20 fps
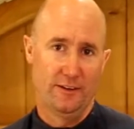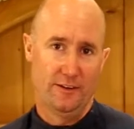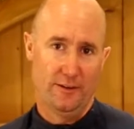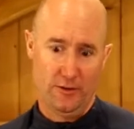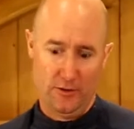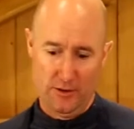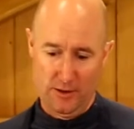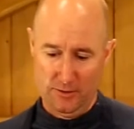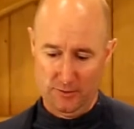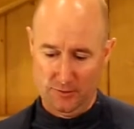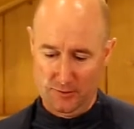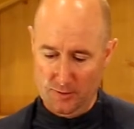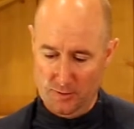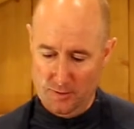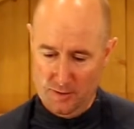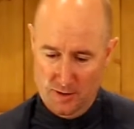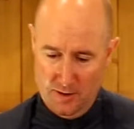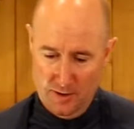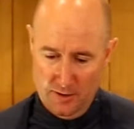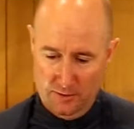All right, so
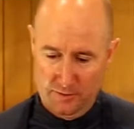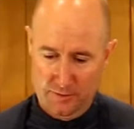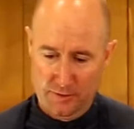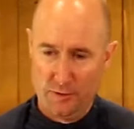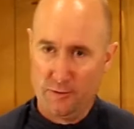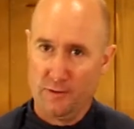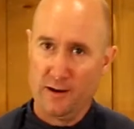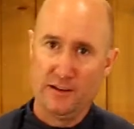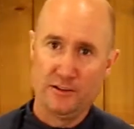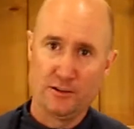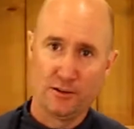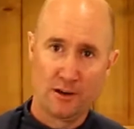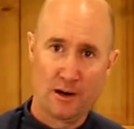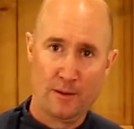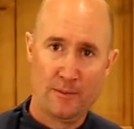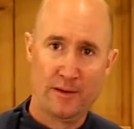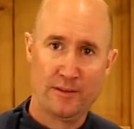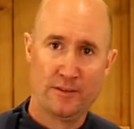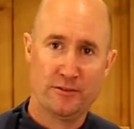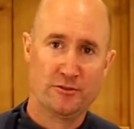raise your
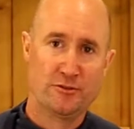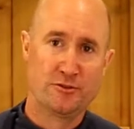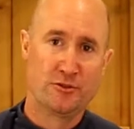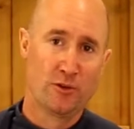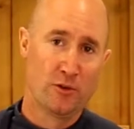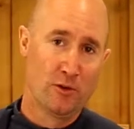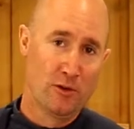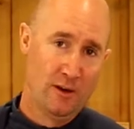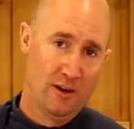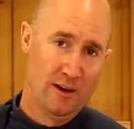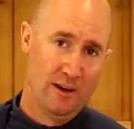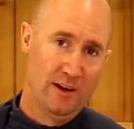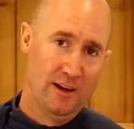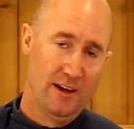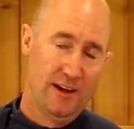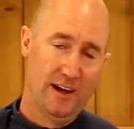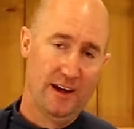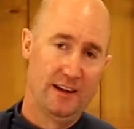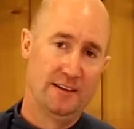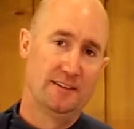grandmother's drawer
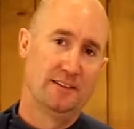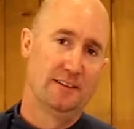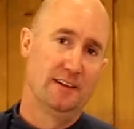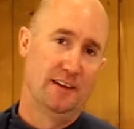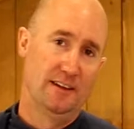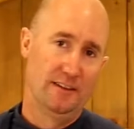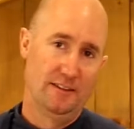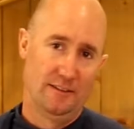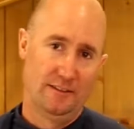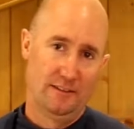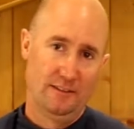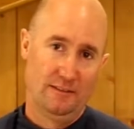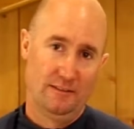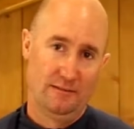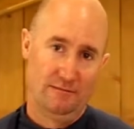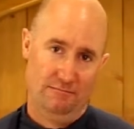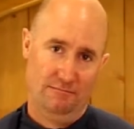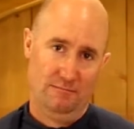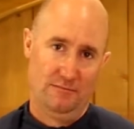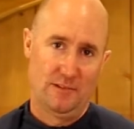and
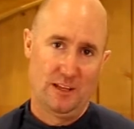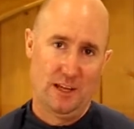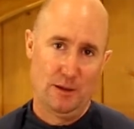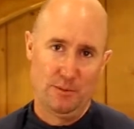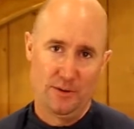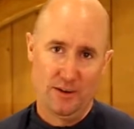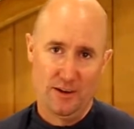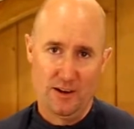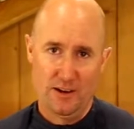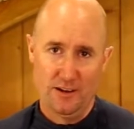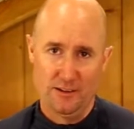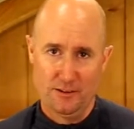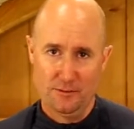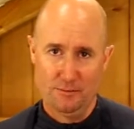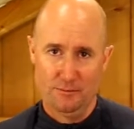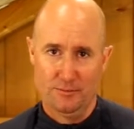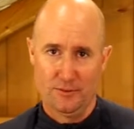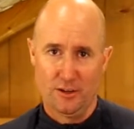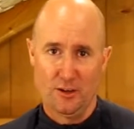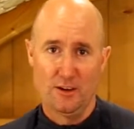keep an eye on them.
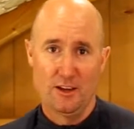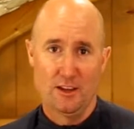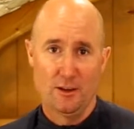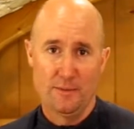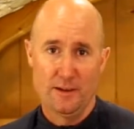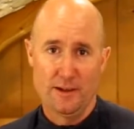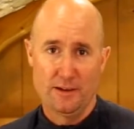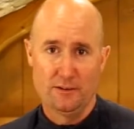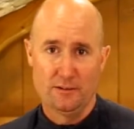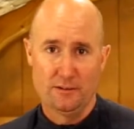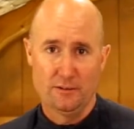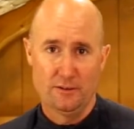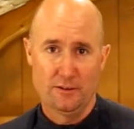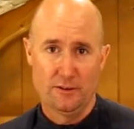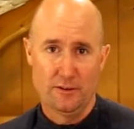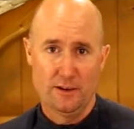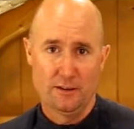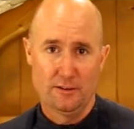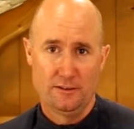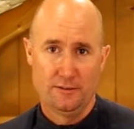Don't let them out of your
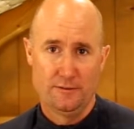sight.